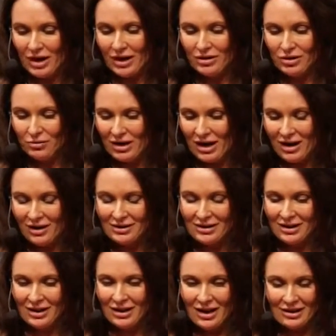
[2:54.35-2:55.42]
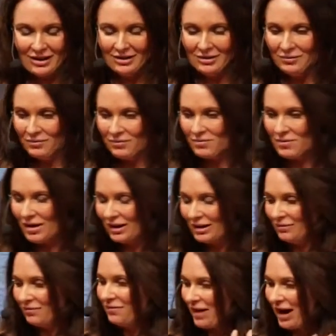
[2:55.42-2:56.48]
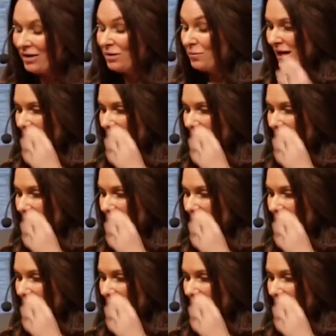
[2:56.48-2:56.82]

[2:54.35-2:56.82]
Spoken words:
I knew that. I can fathom